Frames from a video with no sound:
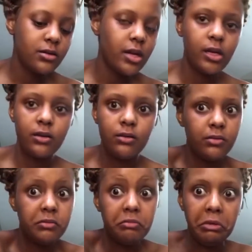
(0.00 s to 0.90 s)
Like
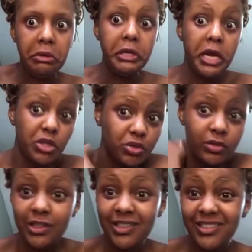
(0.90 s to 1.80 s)

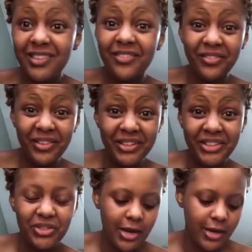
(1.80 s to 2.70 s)
naturally
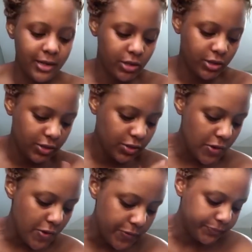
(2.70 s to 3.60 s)
very dry.
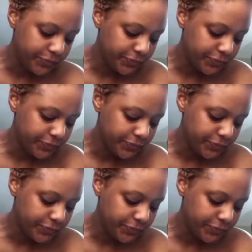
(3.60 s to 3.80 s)
So